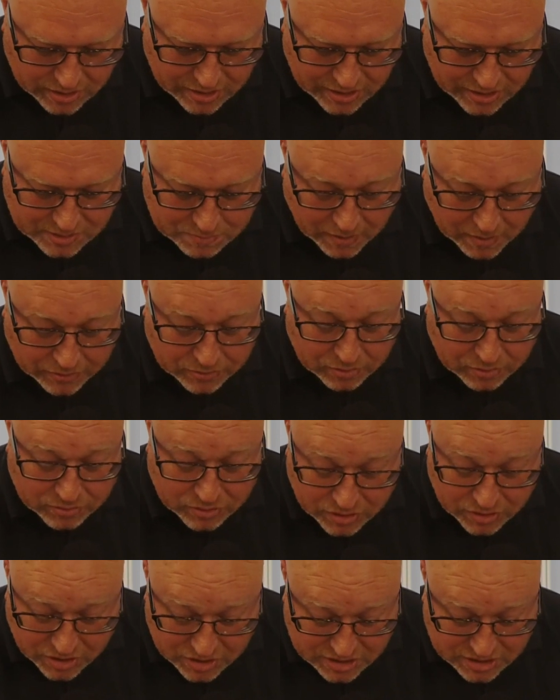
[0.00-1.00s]
It's Matthew
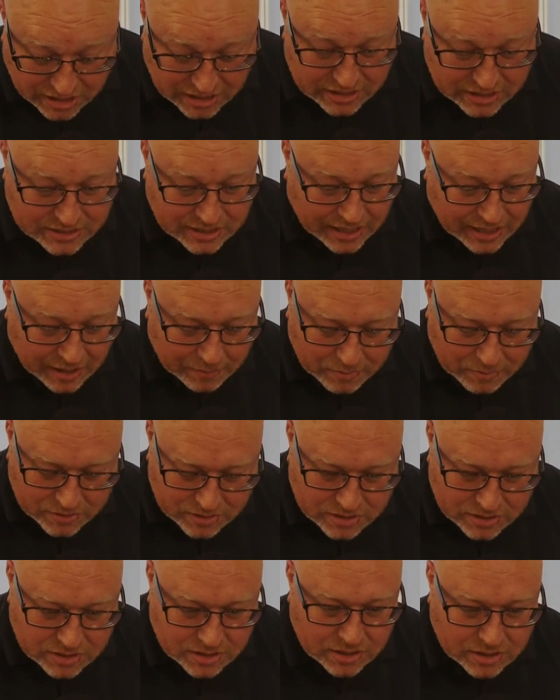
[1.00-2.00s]
13, as it
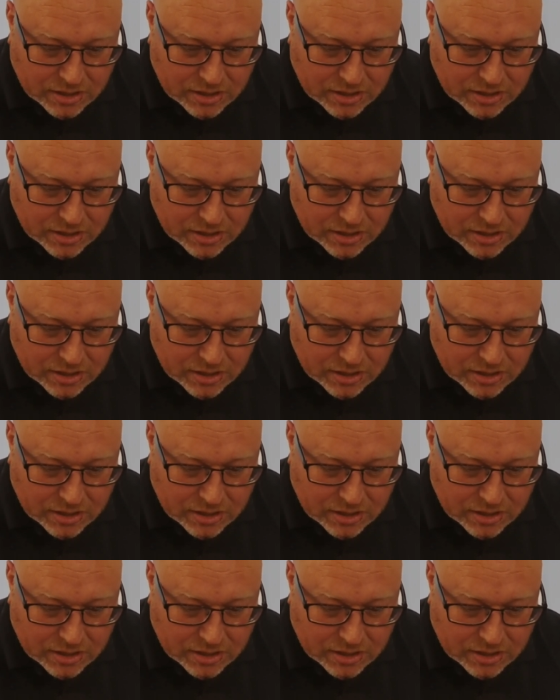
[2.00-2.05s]
happens,